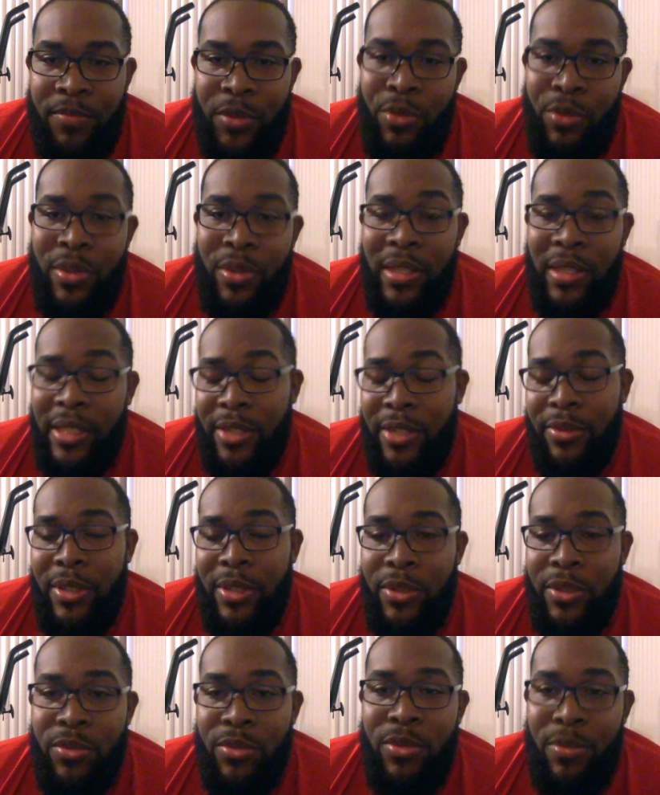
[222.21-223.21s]
You can
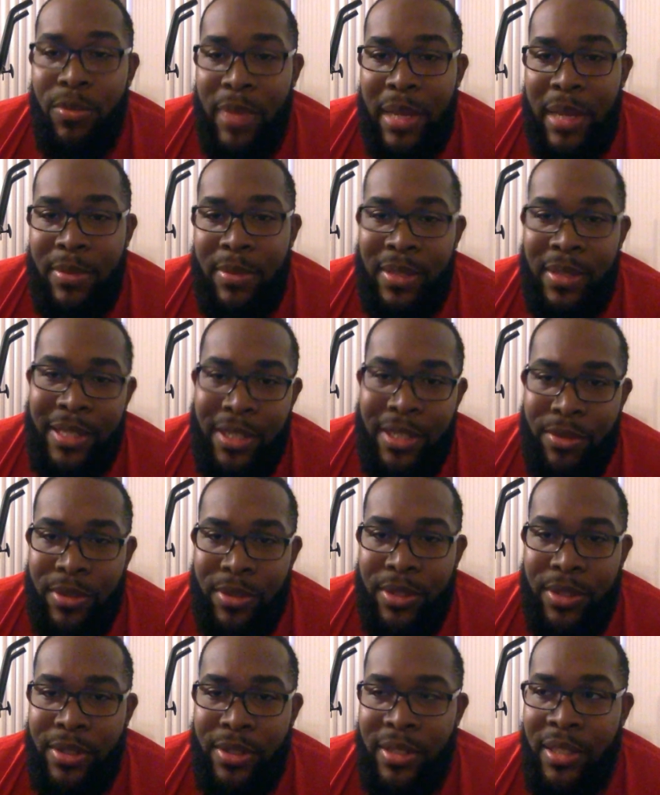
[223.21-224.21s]
literally Google Maps
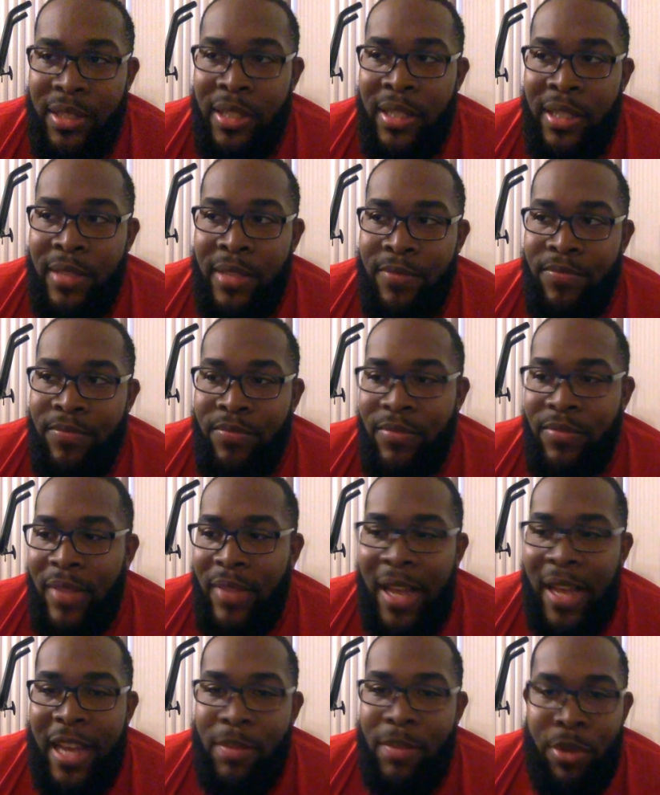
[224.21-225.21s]
Leona's
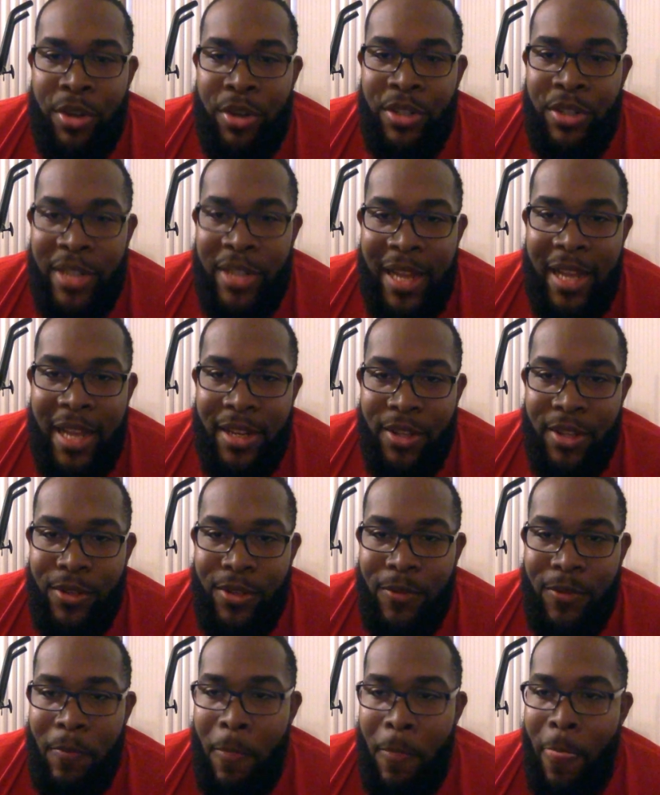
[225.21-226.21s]
Hyde Park,
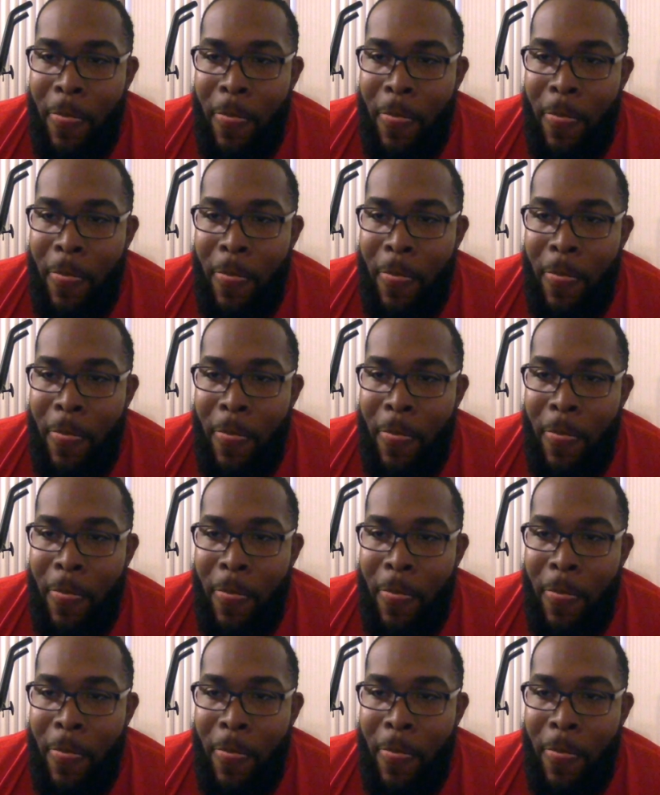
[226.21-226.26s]
Chicago,